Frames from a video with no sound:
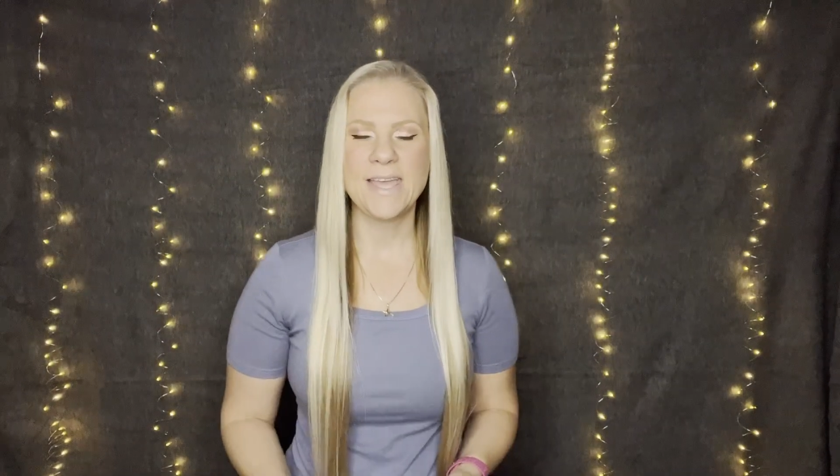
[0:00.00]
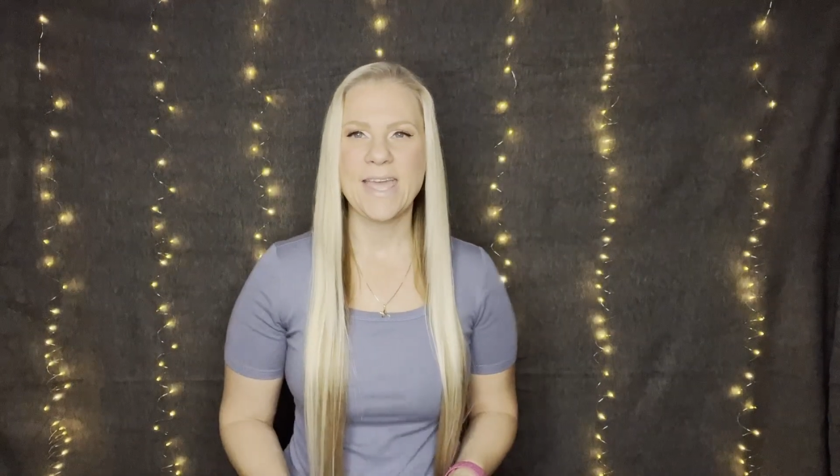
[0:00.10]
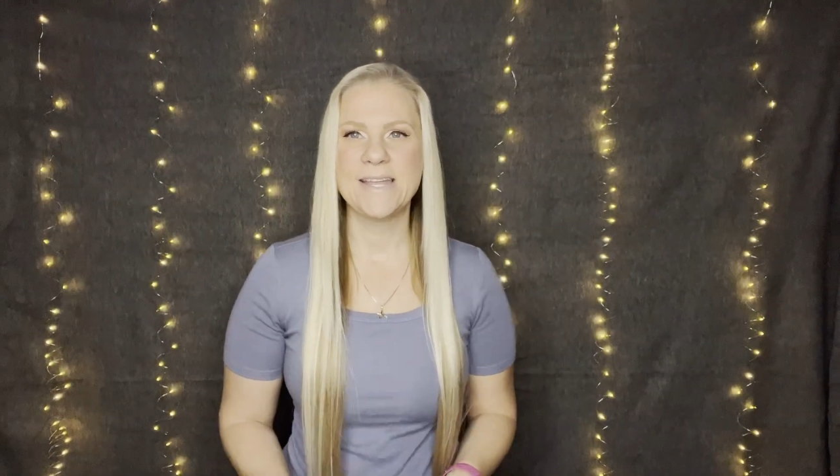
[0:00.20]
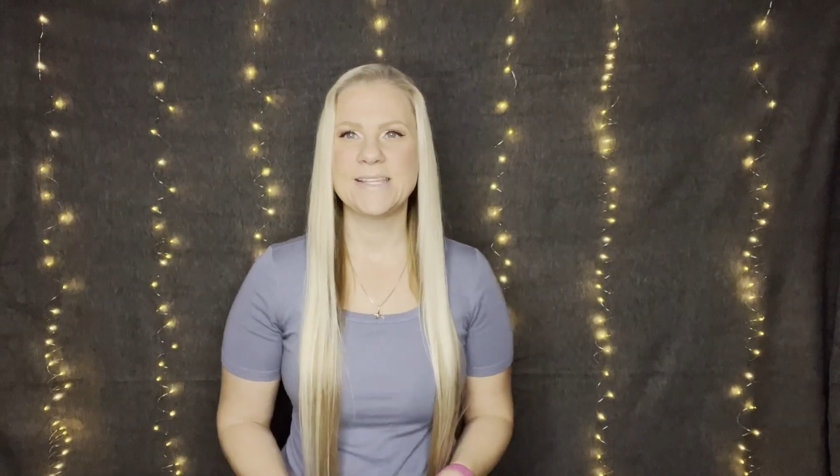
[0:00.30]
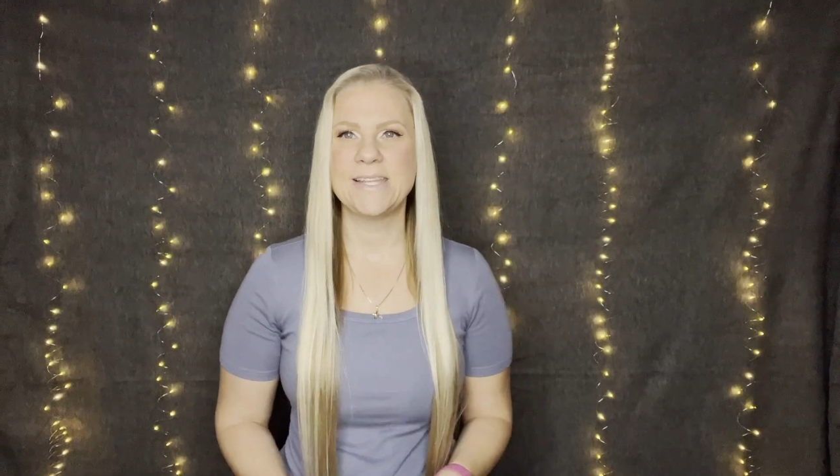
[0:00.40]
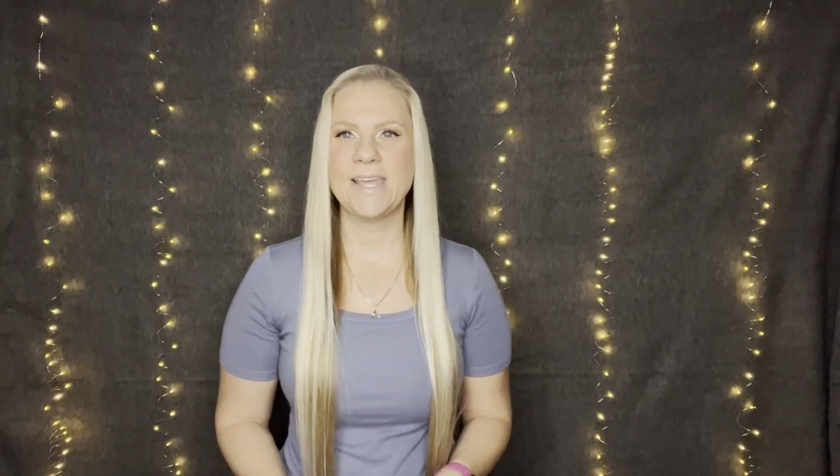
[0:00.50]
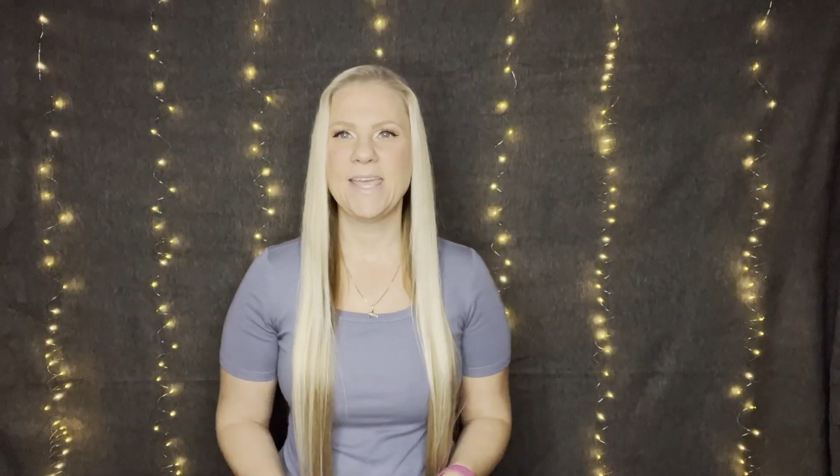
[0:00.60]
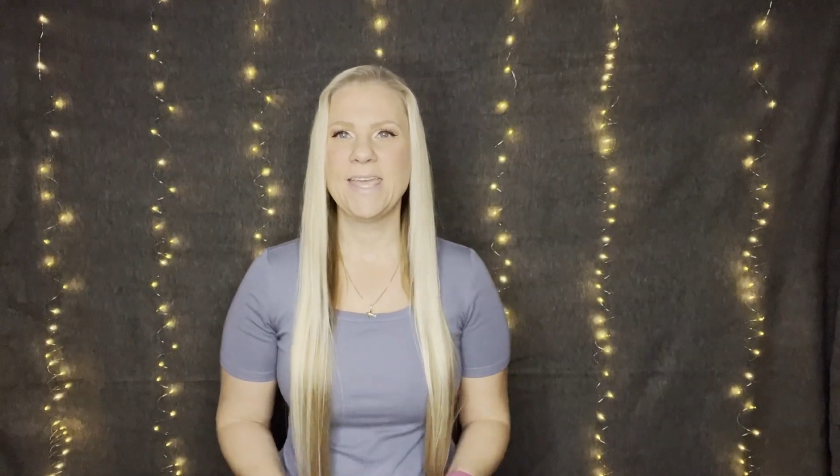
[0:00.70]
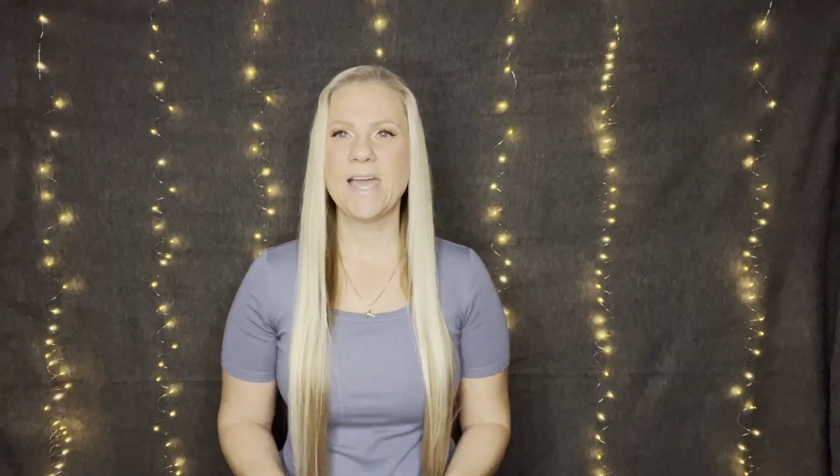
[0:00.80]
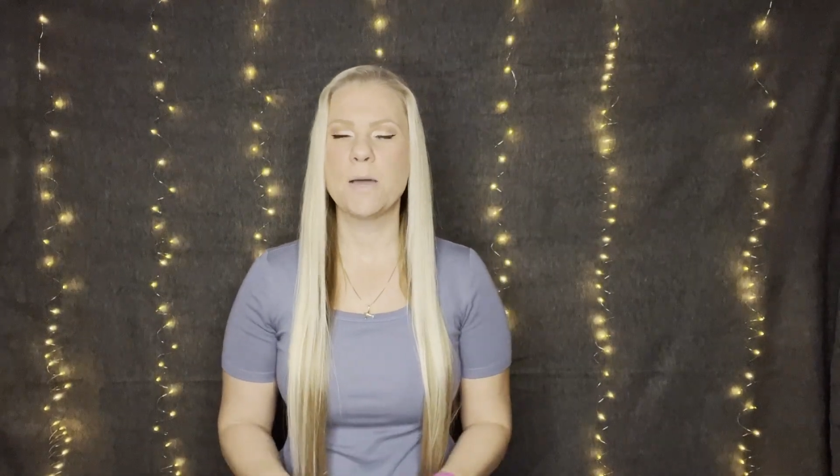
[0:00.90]
And
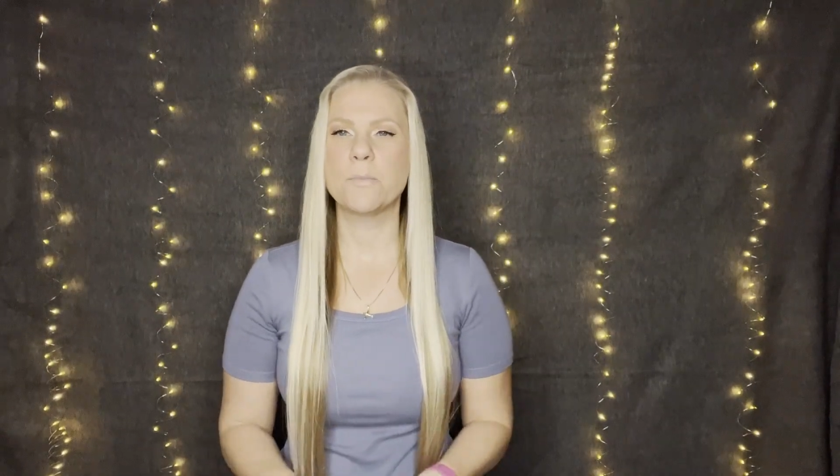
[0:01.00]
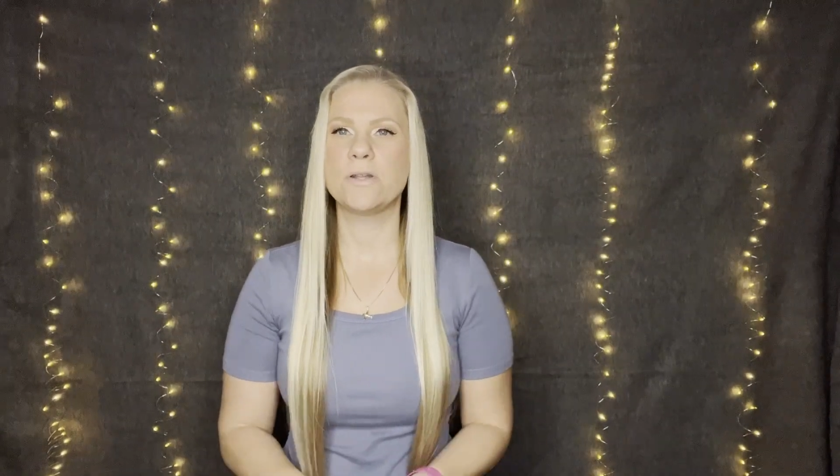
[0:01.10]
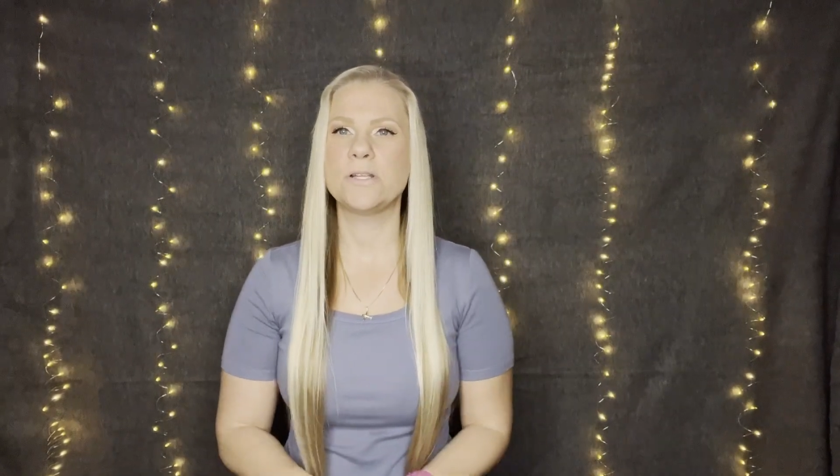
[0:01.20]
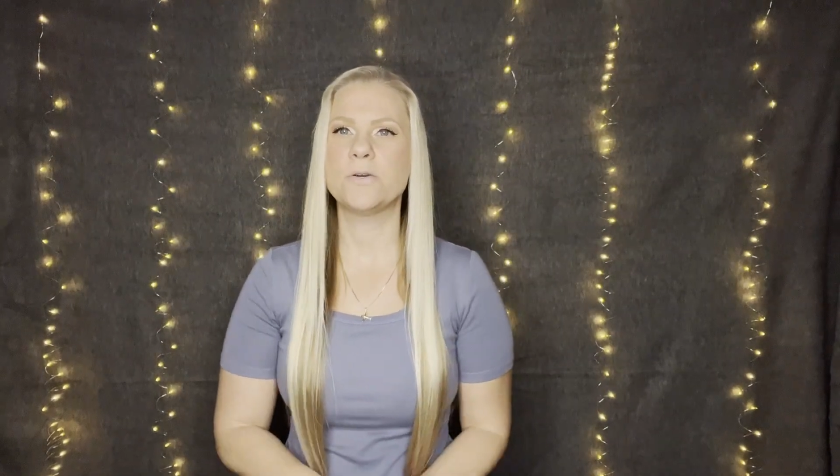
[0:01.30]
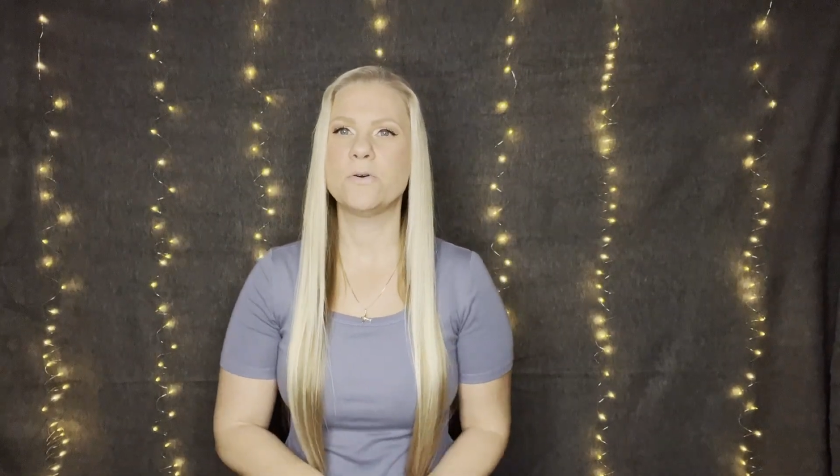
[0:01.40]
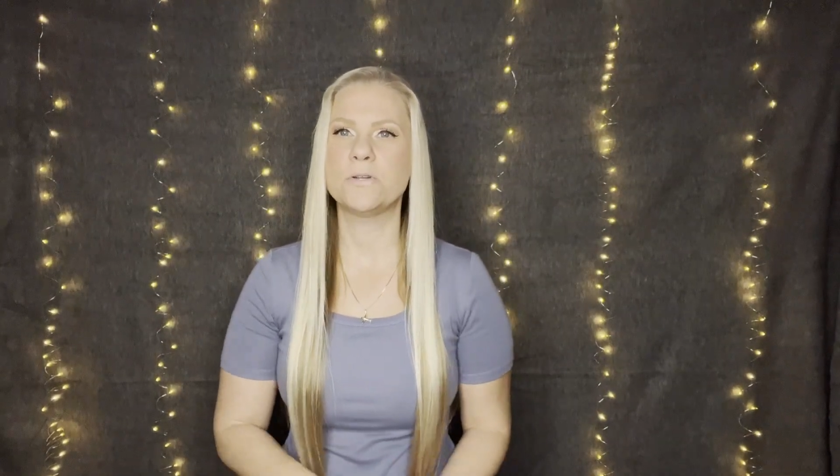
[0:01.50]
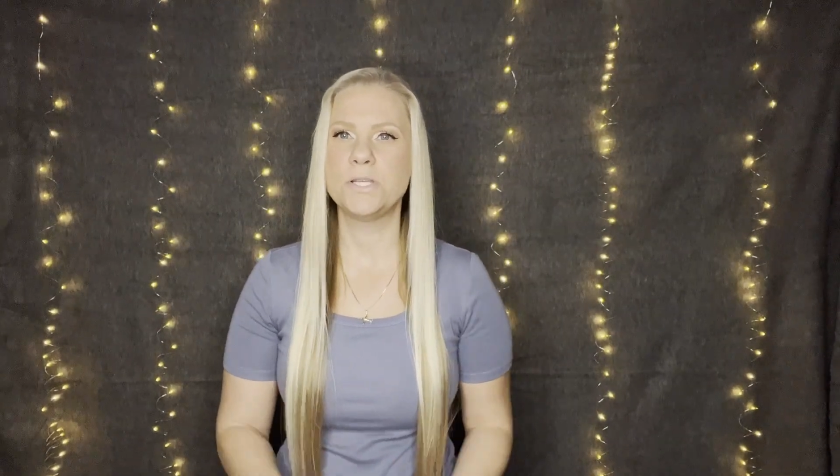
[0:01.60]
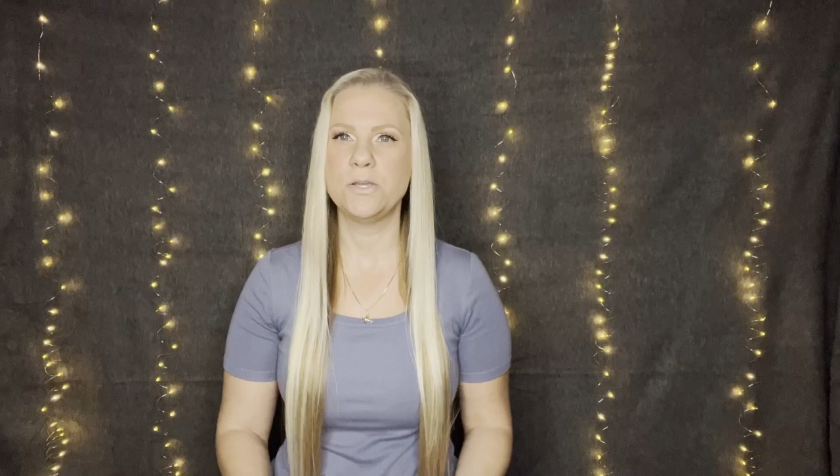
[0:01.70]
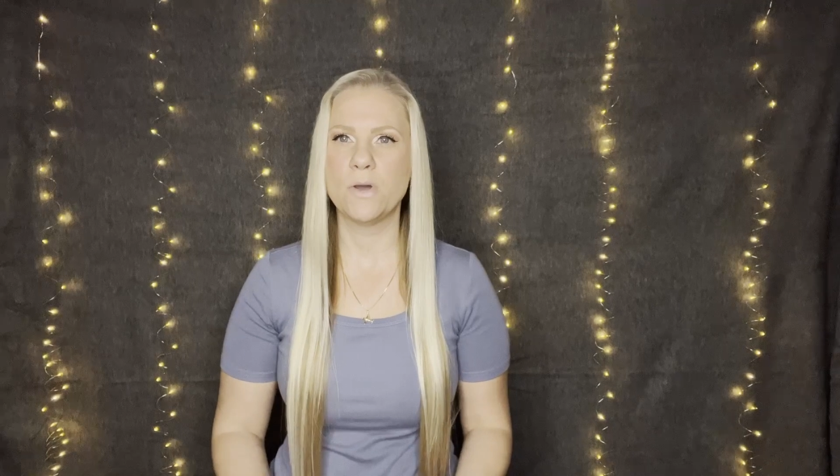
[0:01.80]
today I'm going to talk to you